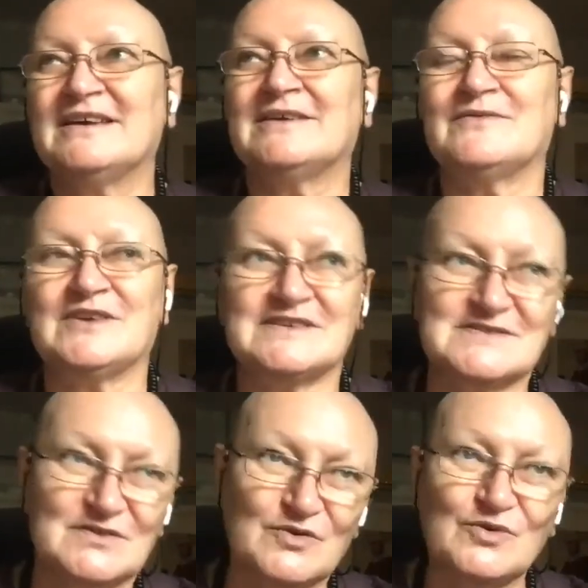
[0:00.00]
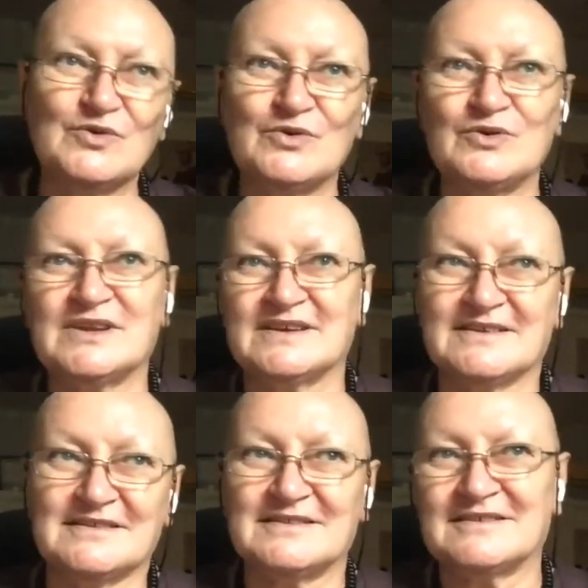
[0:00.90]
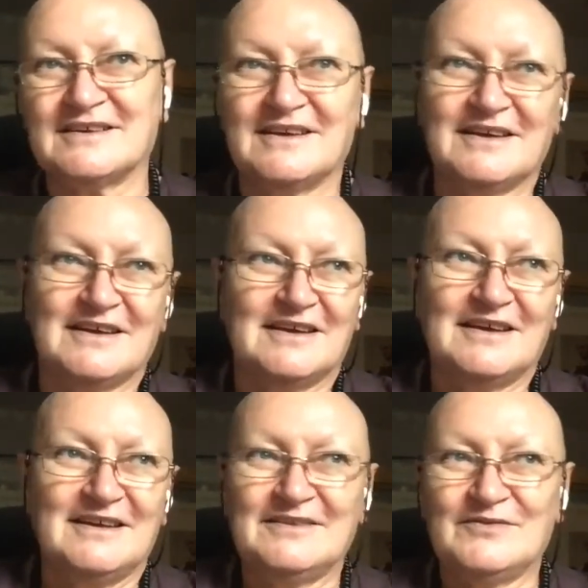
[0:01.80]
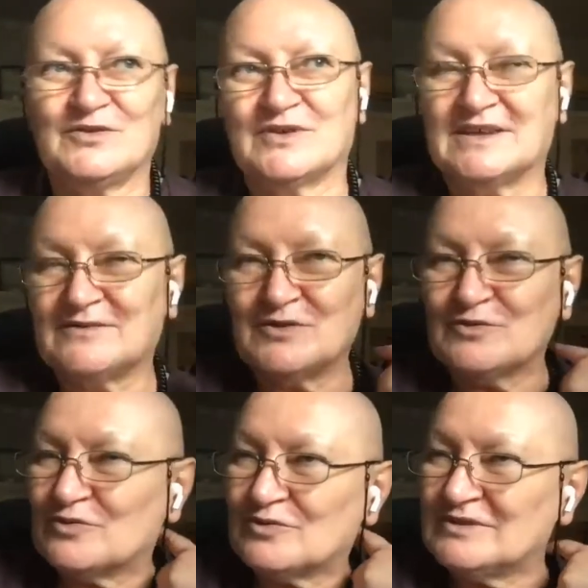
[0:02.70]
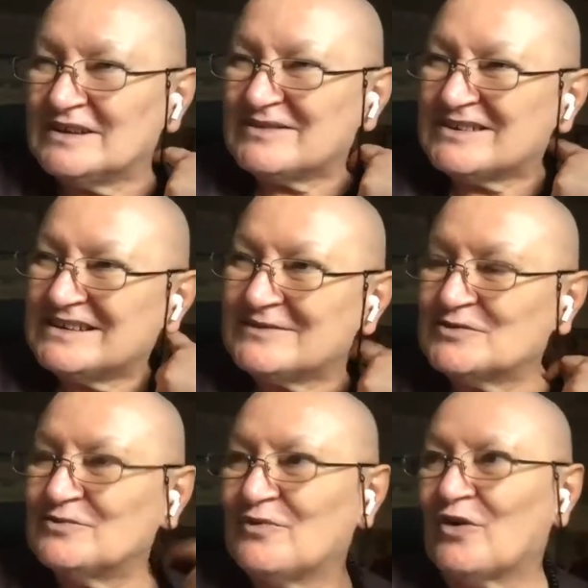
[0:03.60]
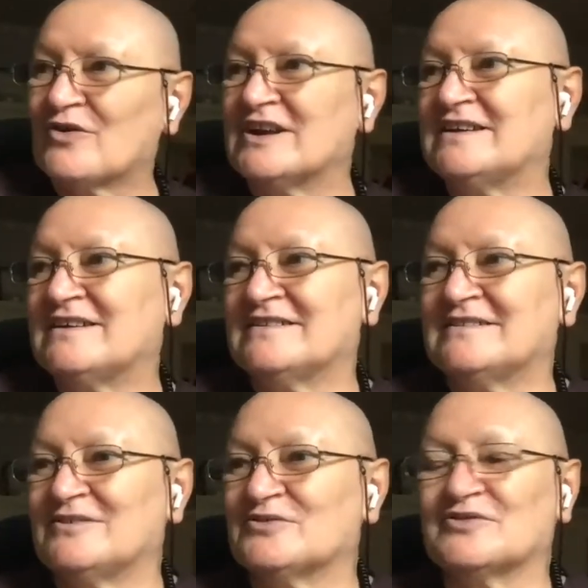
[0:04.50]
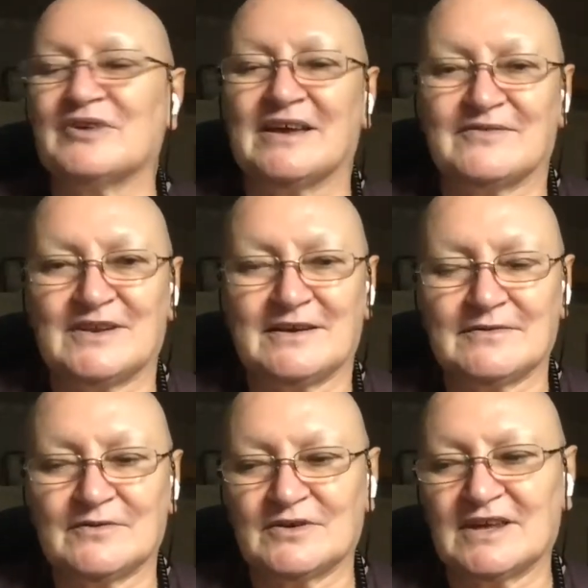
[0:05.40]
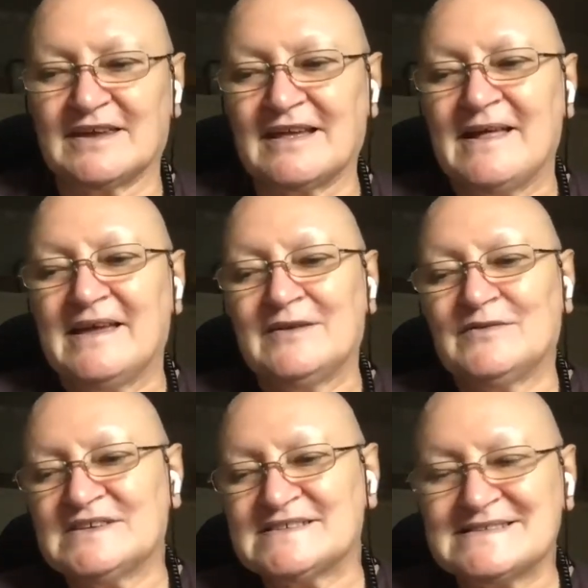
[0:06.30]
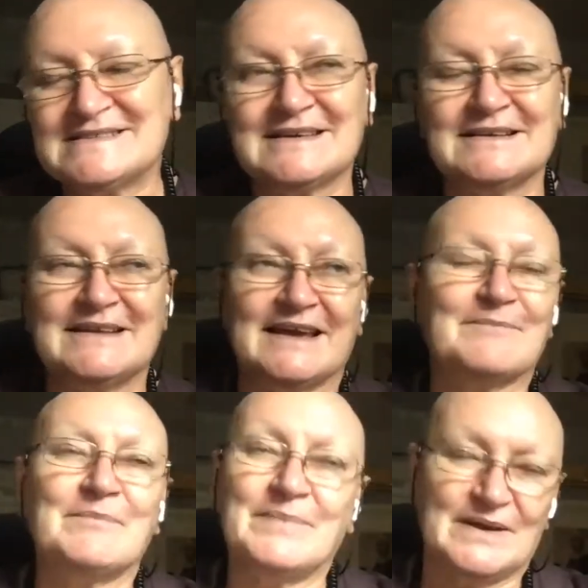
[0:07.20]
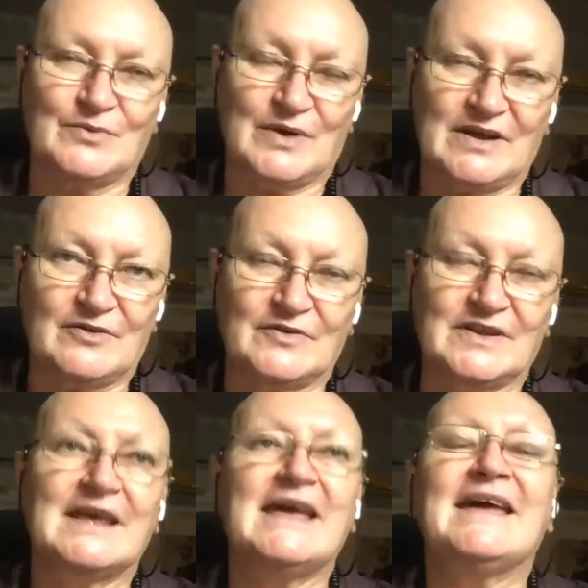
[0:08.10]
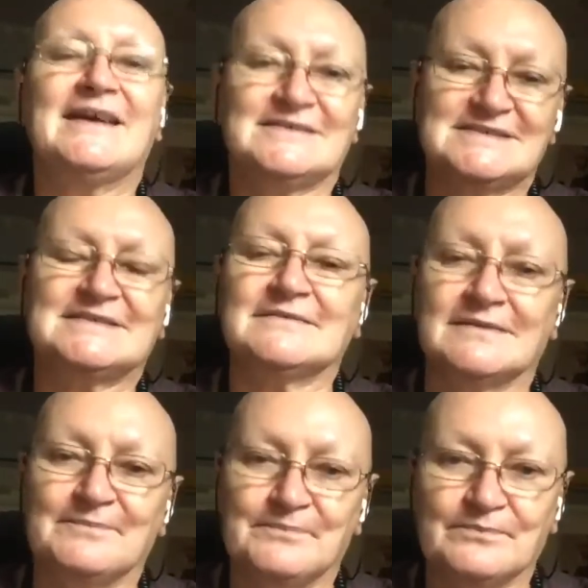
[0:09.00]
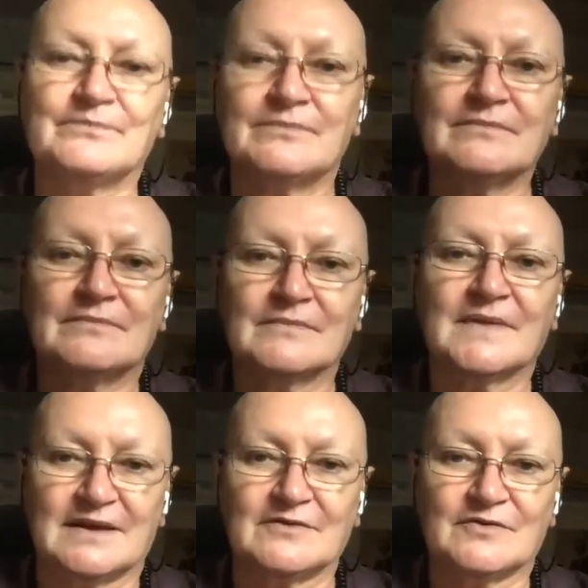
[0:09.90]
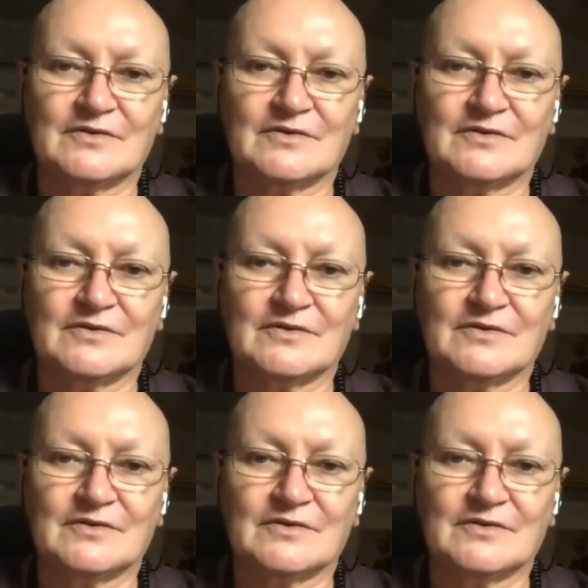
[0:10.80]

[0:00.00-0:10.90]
giving is good, and if you give, you never have to worry not to have enough. Okay, if this is still there, be aware of it and still give.